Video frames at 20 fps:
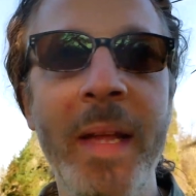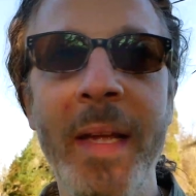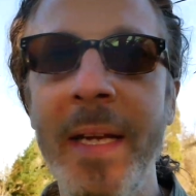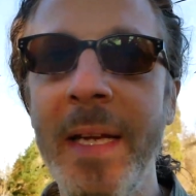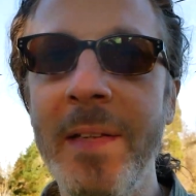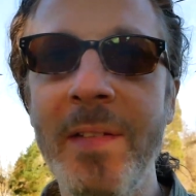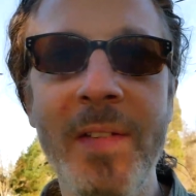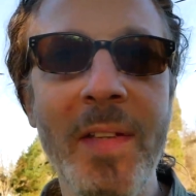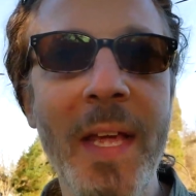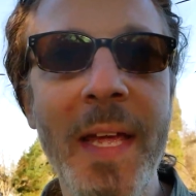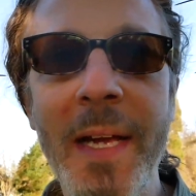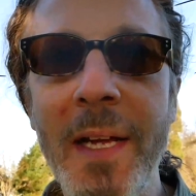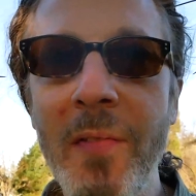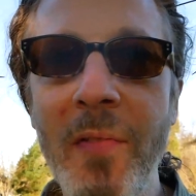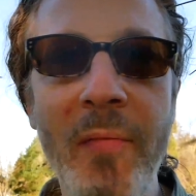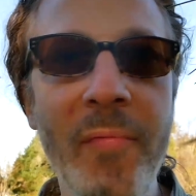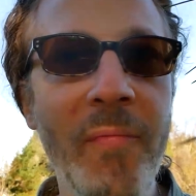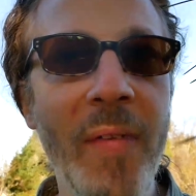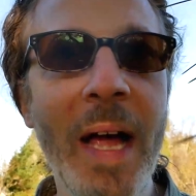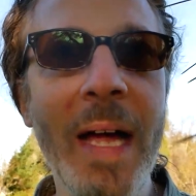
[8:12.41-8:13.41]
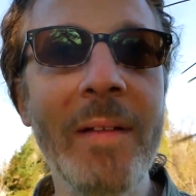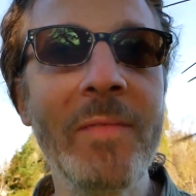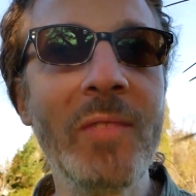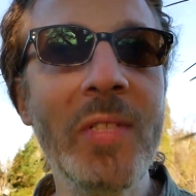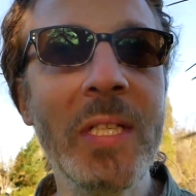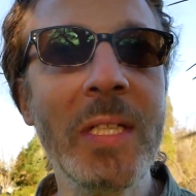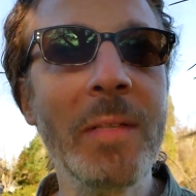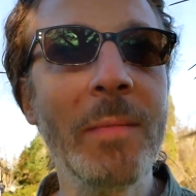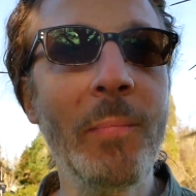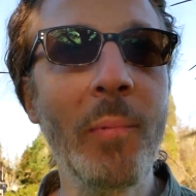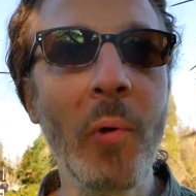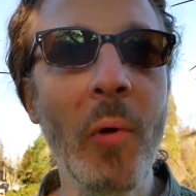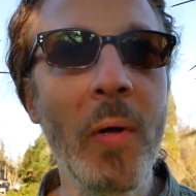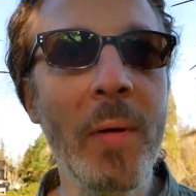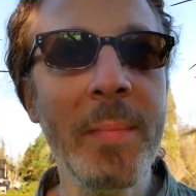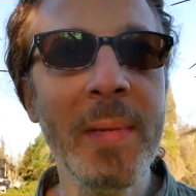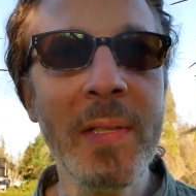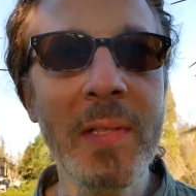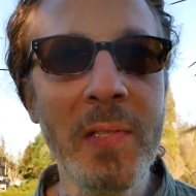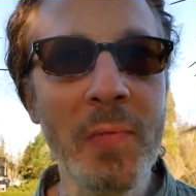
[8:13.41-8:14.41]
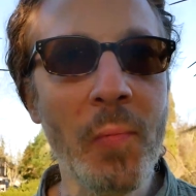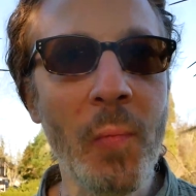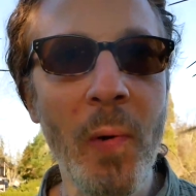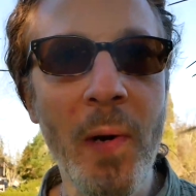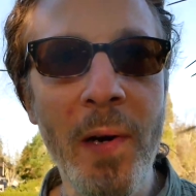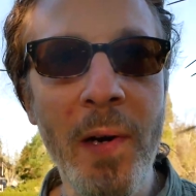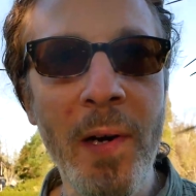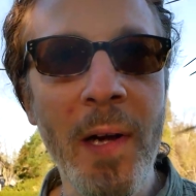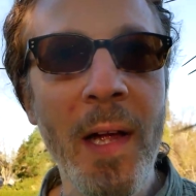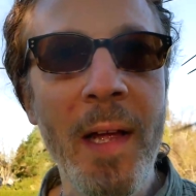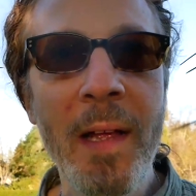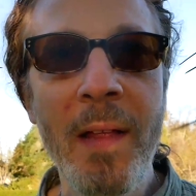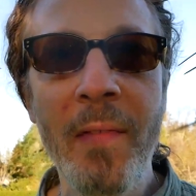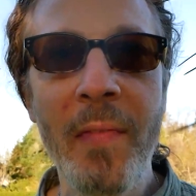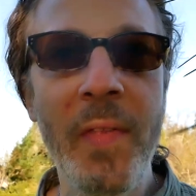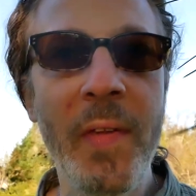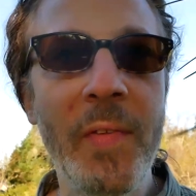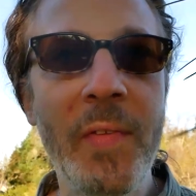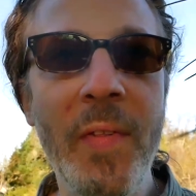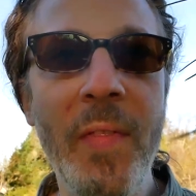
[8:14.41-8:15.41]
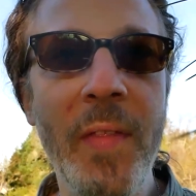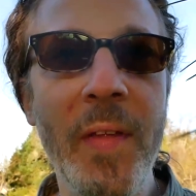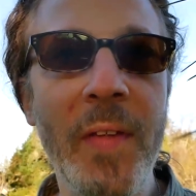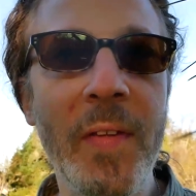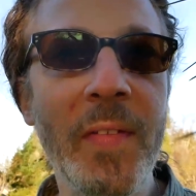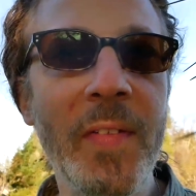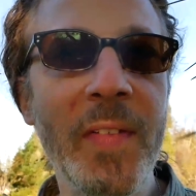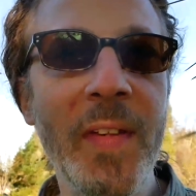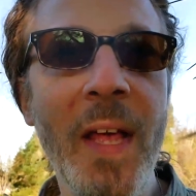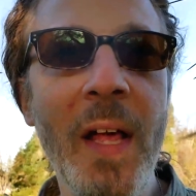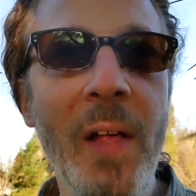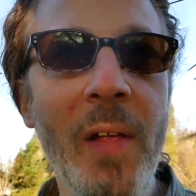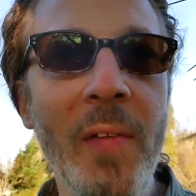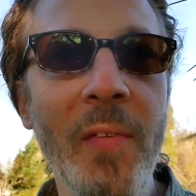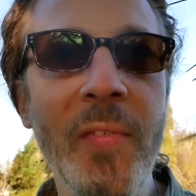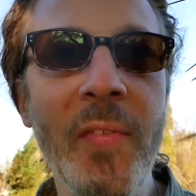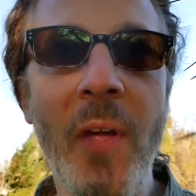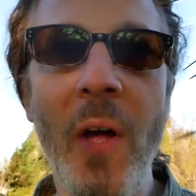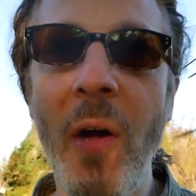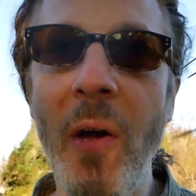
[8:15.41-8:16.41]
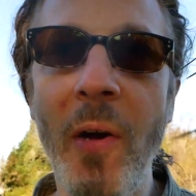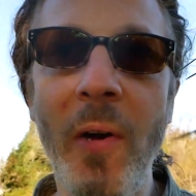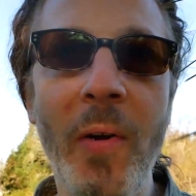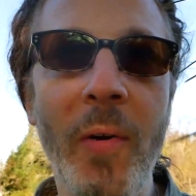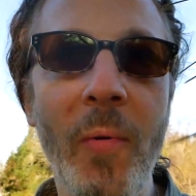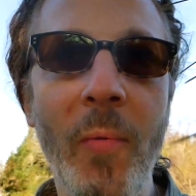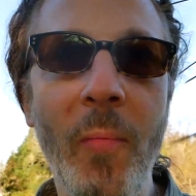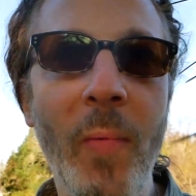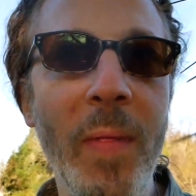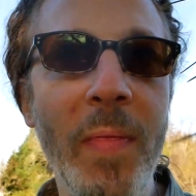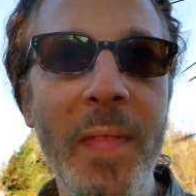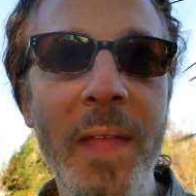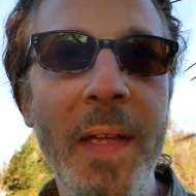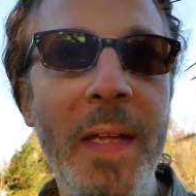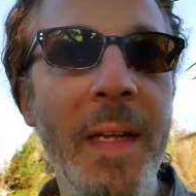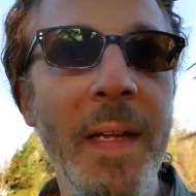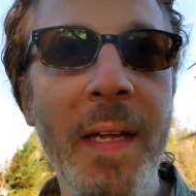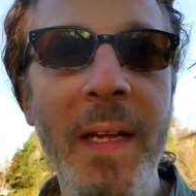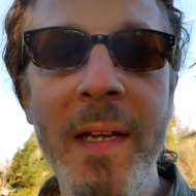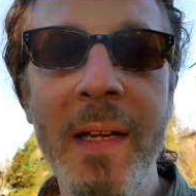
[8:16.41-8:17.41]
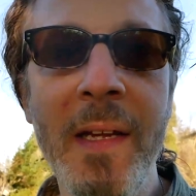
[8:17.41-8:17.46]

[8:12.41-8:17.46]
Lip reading: It's like the 5G deployments where the cells are within